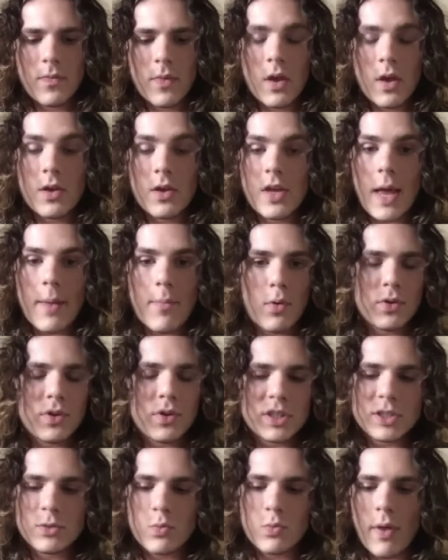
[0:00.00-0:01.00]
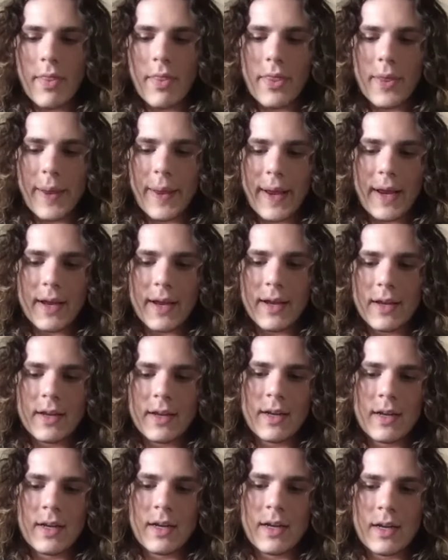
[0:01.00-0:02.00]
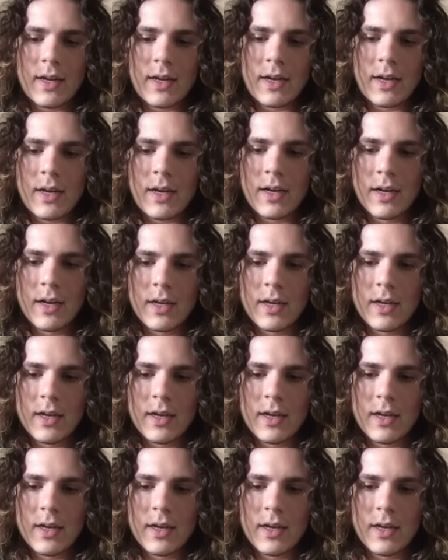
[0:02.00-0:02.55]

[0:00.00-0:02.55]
Yeah, bro. There's one thing. Uh,